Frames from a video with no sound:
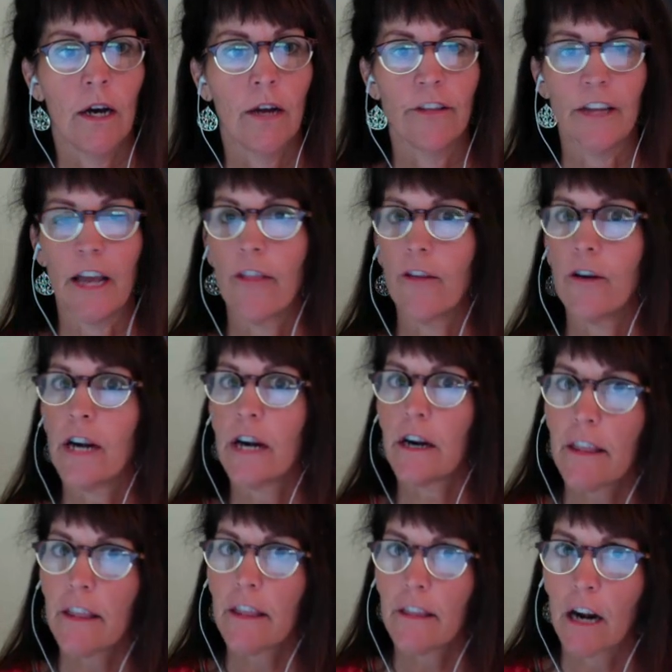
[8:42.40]
The other
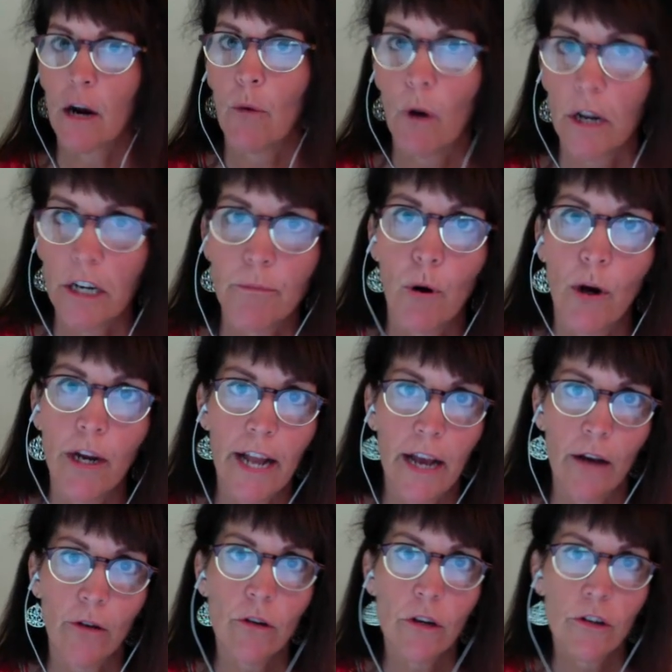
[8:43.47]
area that I wanted to point
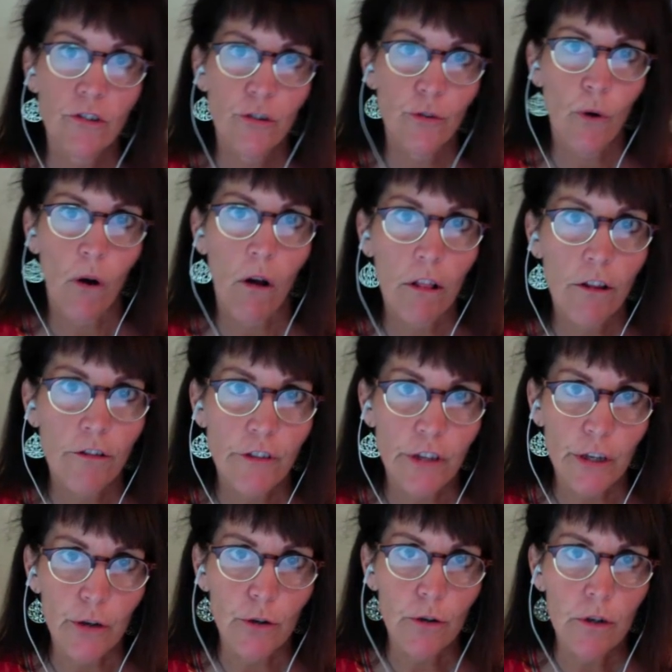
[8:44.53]
out to all of
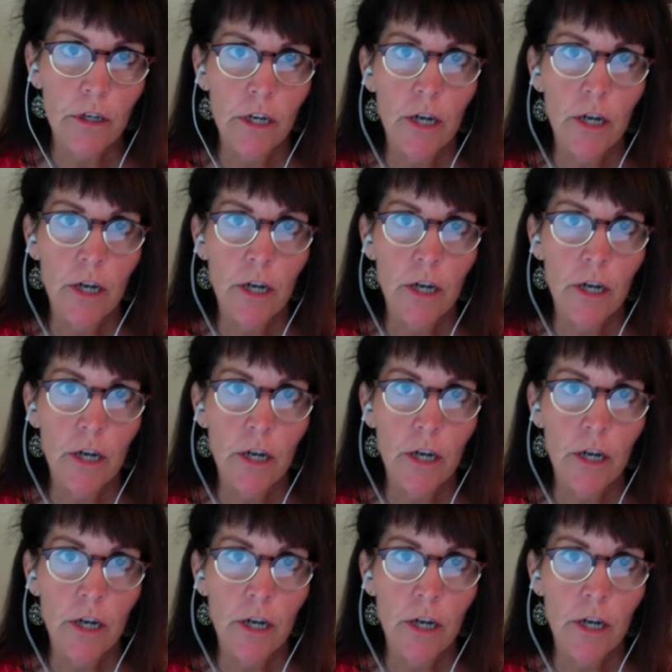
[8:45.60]
you,